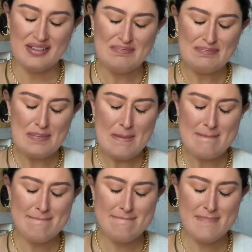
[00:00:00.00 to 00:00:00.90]

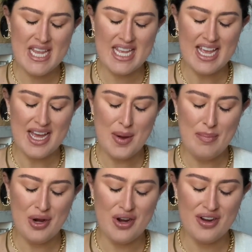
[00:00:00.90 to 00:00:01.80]
Kind of
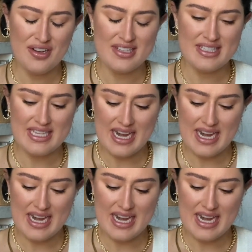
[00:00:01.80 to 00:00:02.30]
burns,